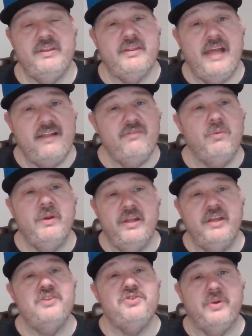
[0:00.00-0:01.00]
That's
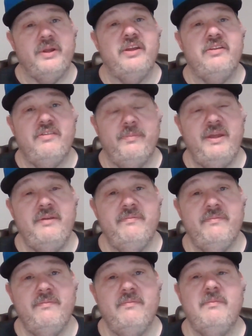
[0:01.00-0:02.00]
really intriguing to me,
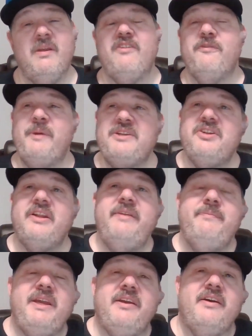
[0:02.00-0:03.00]
especially
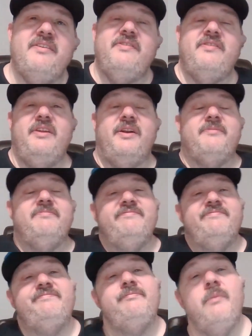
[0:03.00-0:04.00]
because,
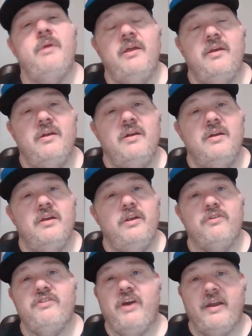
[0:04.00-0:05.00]

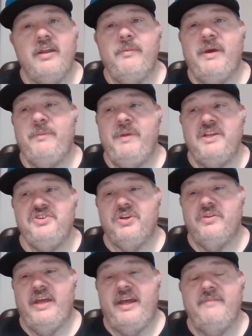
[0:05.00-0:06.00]
you're talking about a pitcher
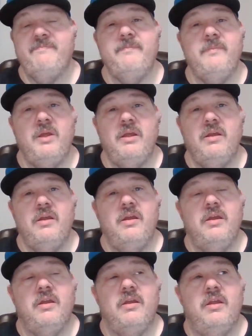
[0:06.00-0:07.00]
that
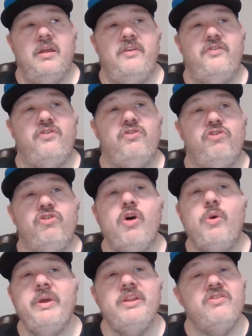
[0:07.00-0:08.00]
is
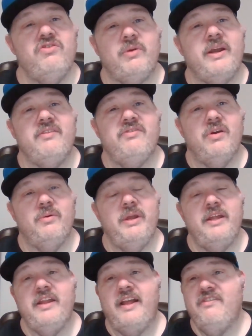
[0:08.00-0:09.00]
so in the strike zone.
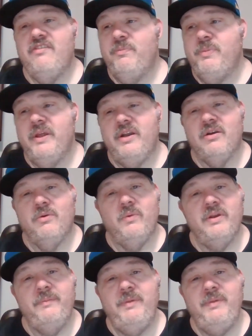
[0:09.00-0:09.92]
And that splitter, when